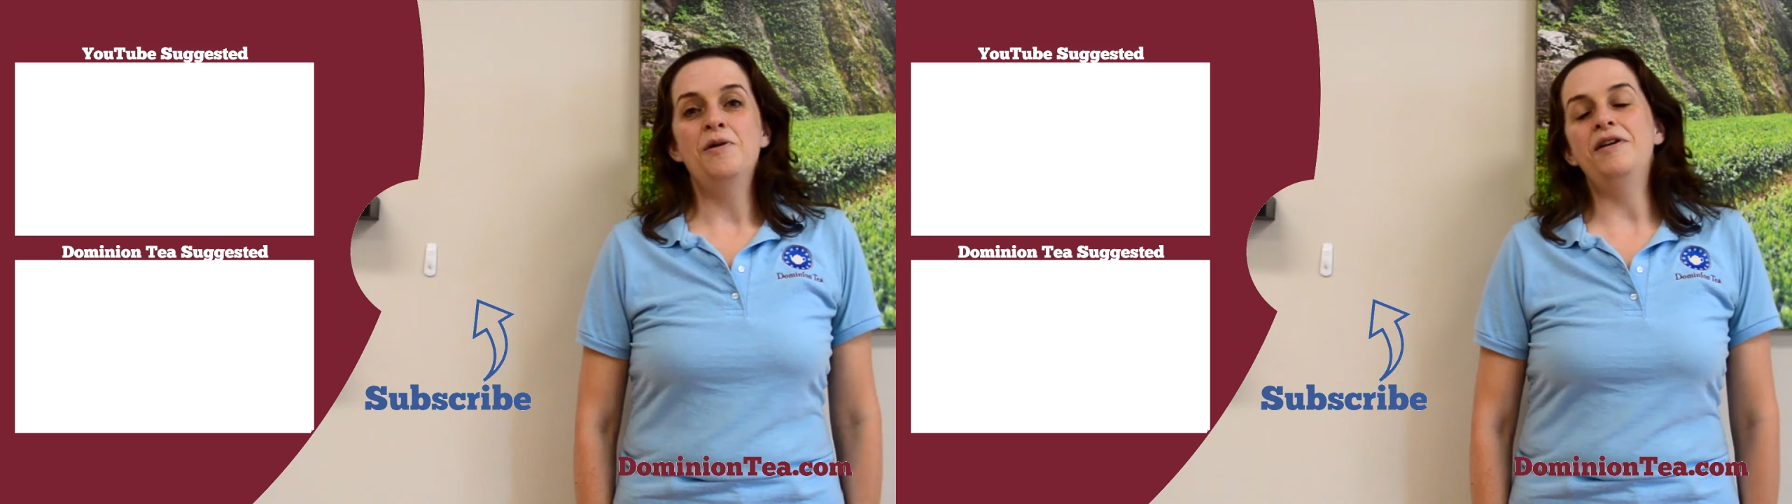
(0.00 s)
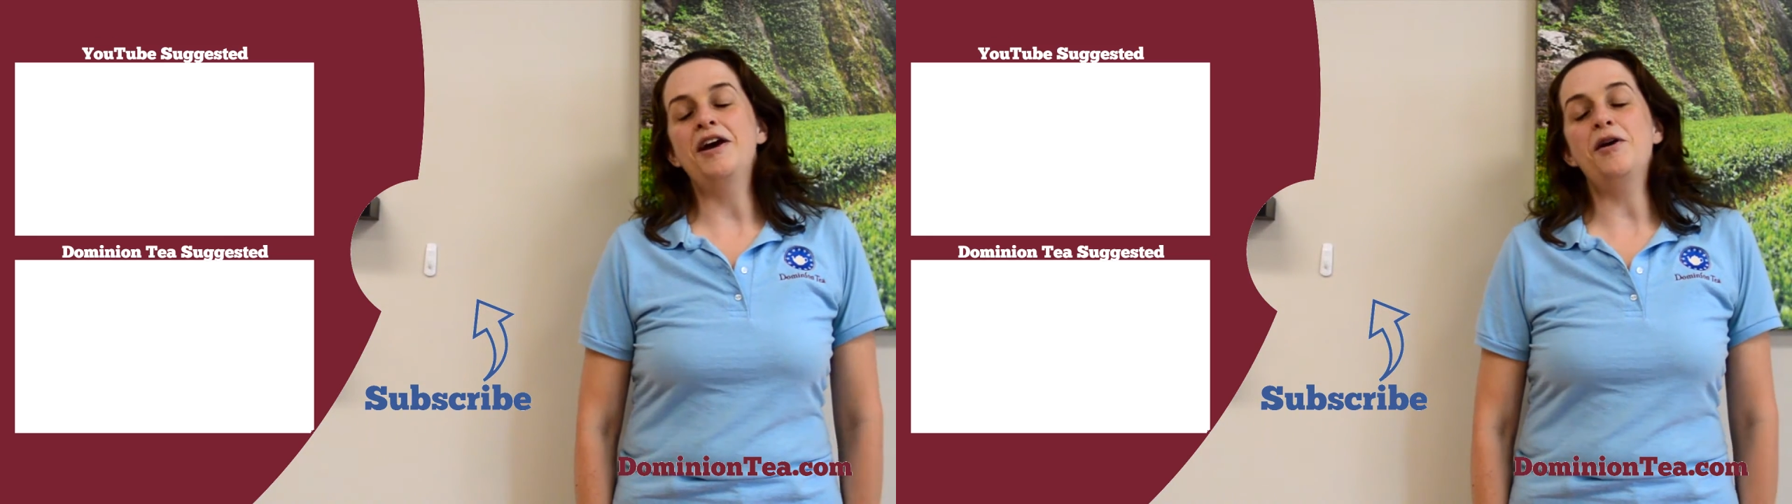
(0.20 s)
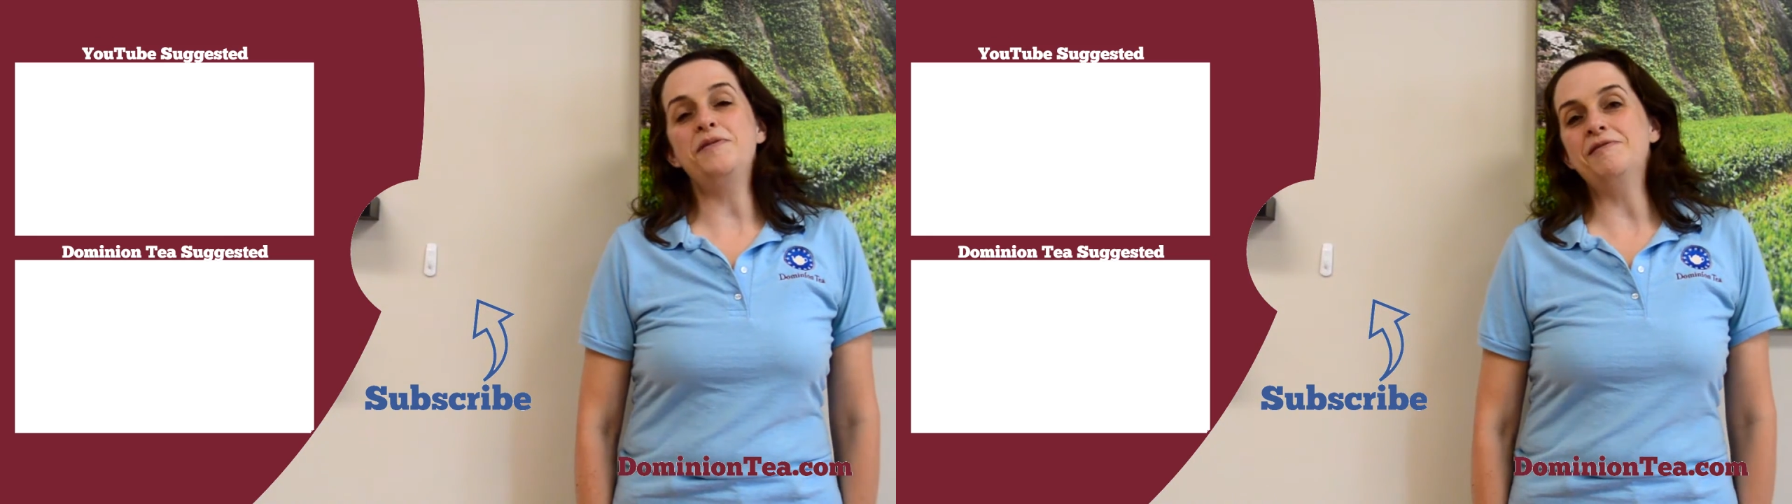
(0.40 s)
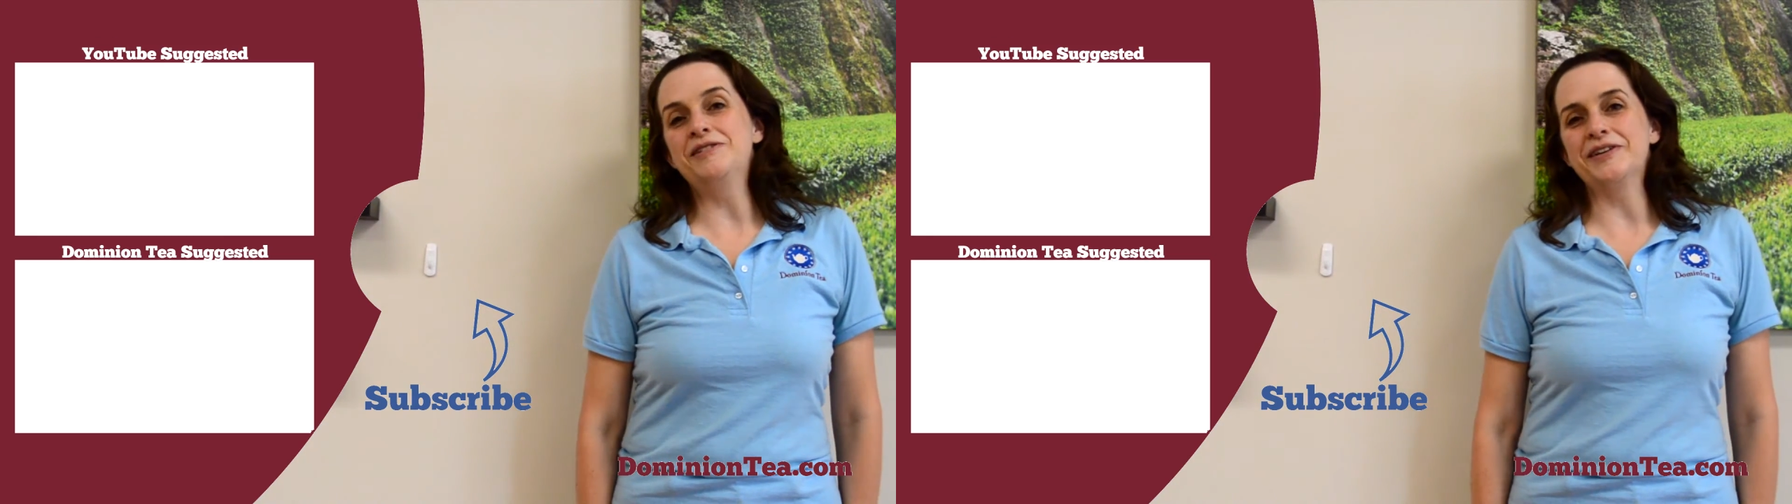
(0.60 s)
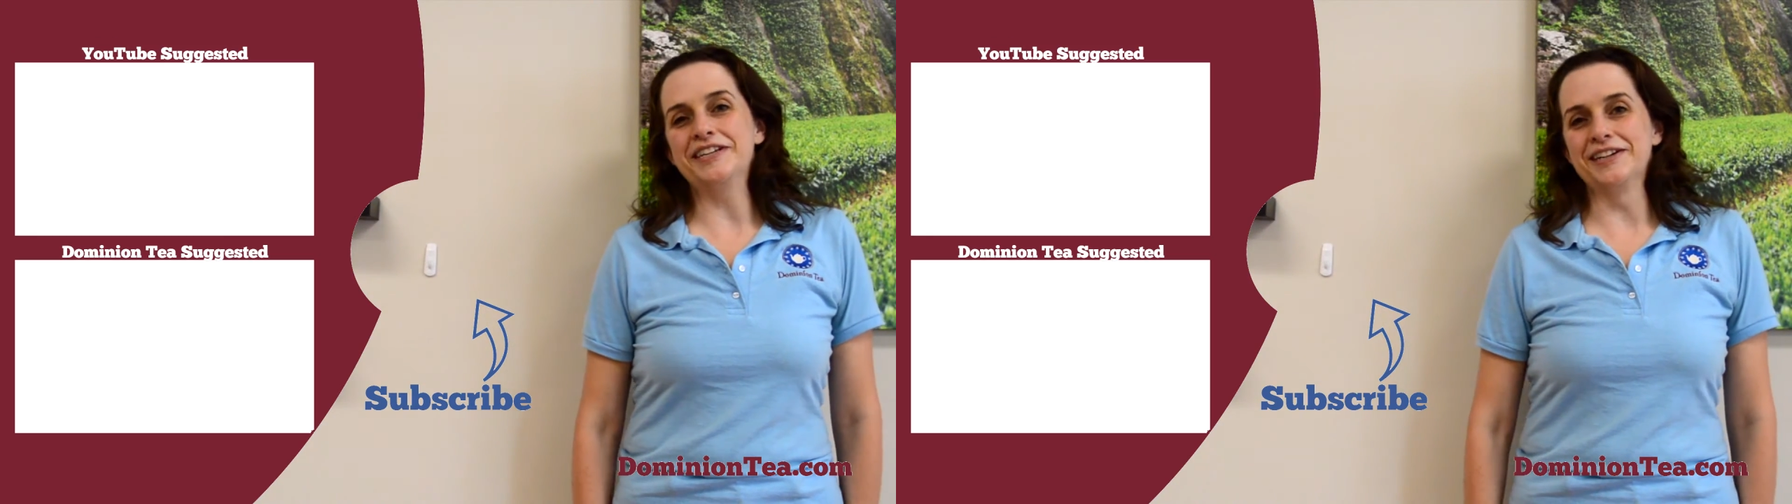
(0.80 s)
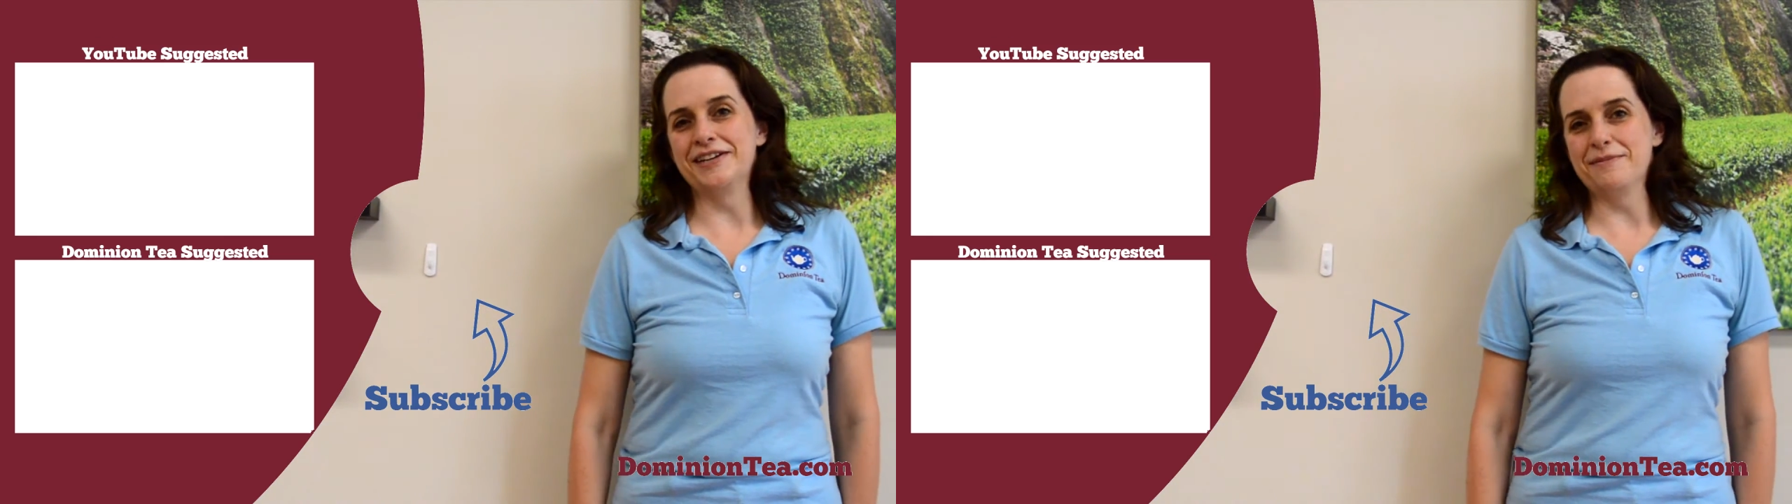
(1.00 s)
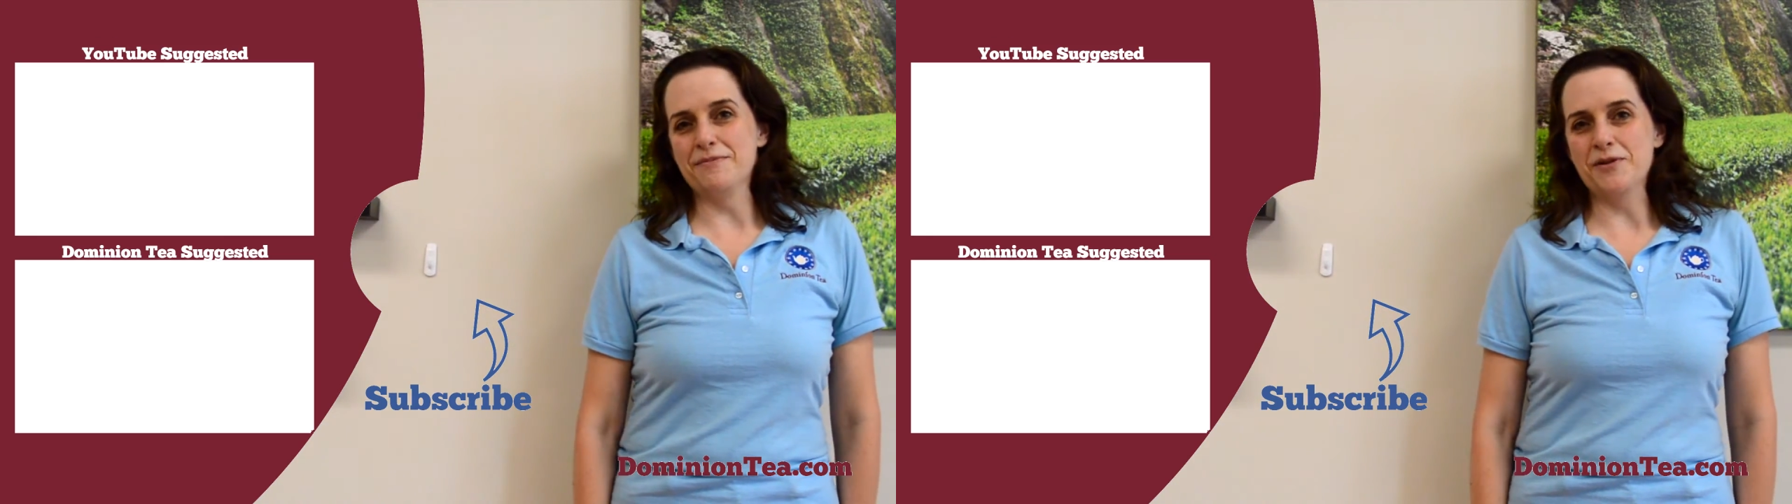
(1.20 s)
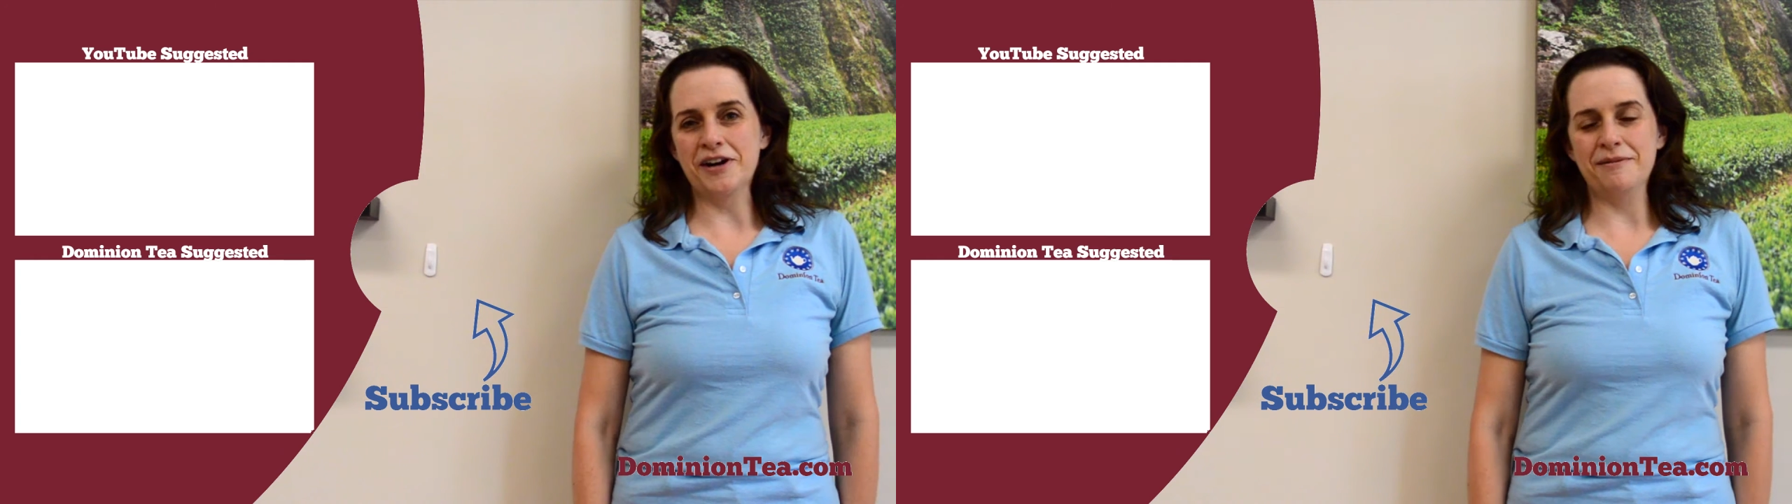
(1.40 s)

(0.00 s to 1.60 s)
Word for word: We hope you enjoyed learning more